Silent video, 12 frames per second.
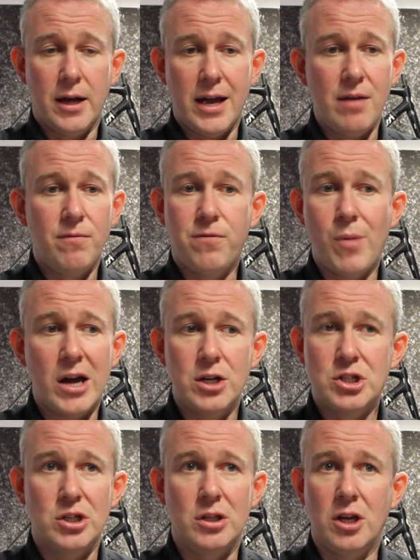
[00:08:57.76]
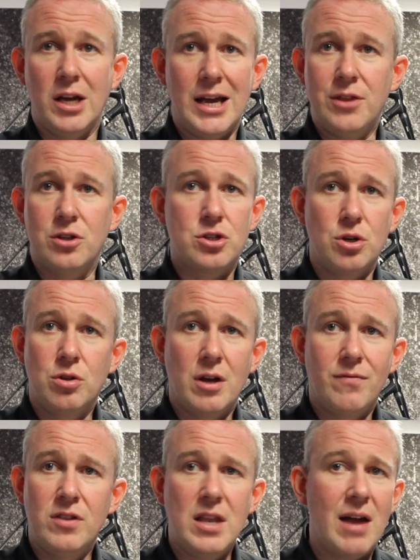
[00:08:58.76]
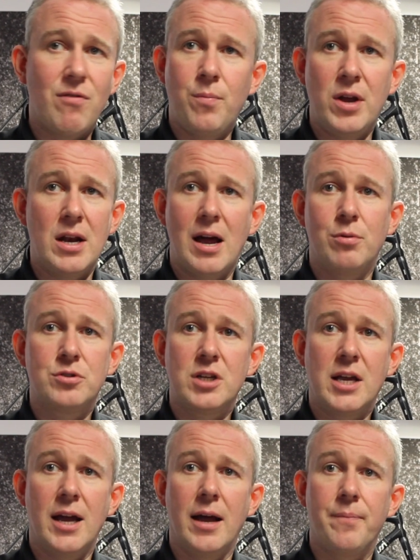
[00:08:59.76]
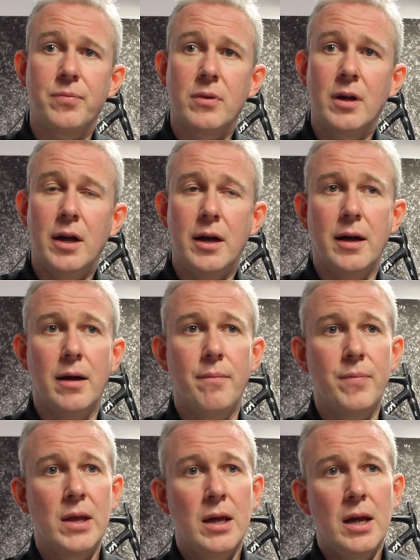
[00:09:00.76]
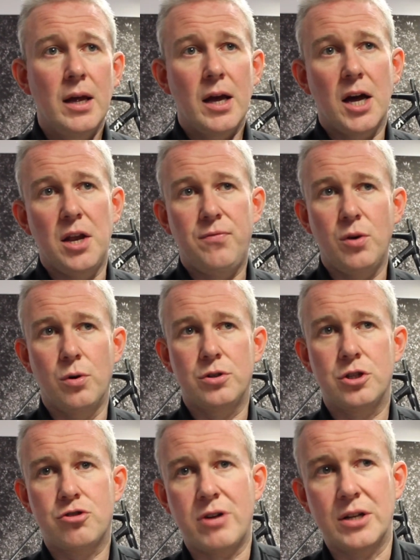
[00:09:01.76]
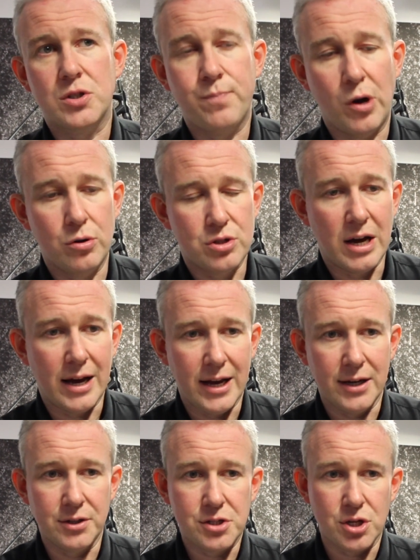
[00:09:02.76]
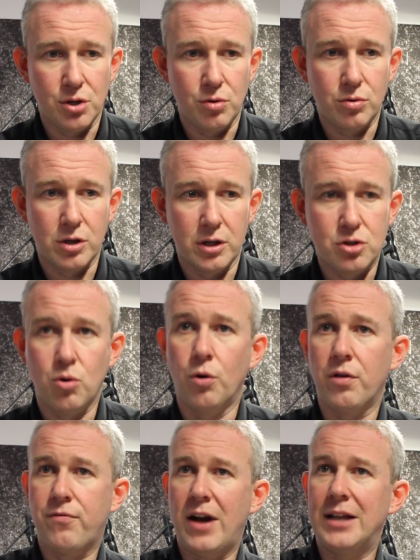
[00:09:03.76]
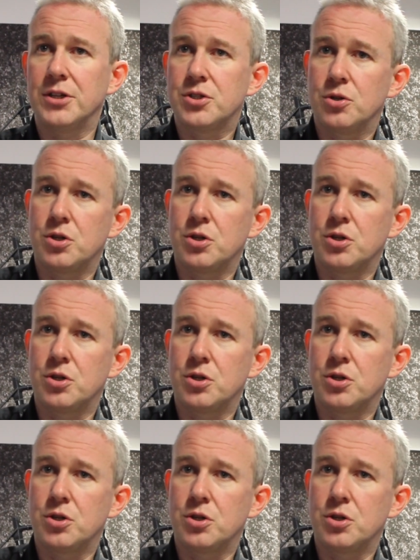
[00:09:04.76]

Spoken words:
information that hitherto they've never been able to get. And if you were to transpose that into the Tour de France or